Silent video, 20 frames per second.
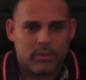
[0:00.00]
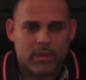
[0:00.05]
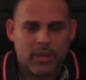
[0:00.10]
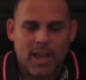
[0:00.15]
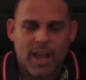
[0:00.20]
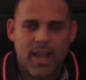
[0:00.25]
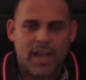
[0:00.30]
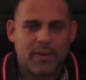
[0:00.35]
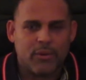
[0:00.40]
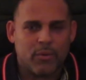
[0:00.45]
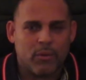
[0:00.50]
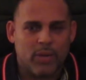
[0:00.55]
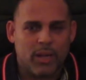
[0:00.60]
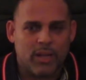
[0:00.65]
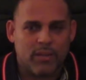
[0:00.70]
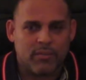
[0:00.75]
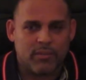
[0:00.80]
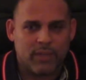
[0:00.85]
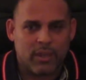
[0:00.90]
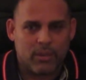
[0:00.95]
I had no
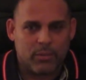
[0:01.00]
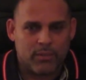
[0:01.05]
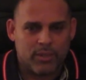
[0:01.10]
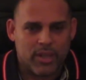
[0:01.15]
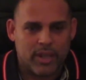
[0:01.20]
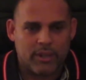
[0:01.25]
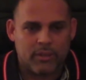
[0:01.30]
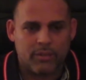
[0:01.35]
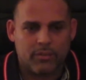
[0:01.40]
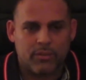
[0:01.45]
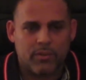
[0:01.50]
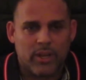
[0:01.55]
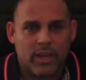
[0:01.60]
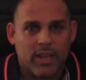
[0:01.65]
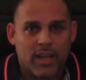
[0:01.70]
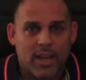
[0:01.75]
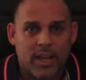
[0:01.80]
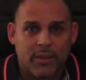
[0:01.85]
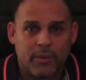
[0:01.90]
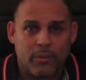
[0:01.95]
left. I always had a good right. I
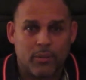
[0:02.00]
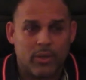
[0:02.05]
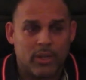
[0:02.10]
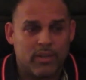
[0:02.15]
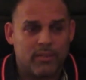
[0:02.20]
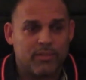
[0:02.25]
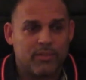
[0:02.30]
had no left,